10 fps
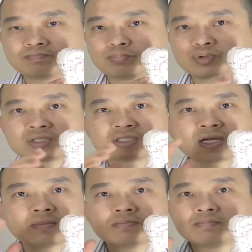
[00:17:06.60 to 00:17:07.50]
put
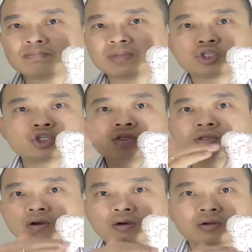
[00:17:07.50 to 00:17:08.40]
some
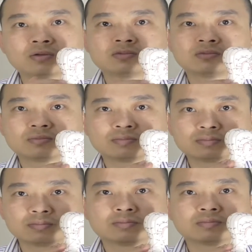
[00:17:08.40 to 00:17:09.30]
machine on
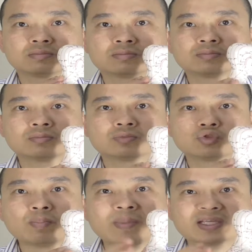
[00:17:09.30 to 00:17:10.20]

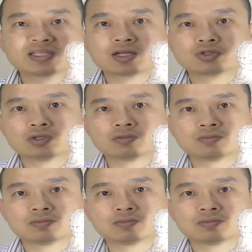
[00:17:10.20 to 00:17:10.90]
to massage it,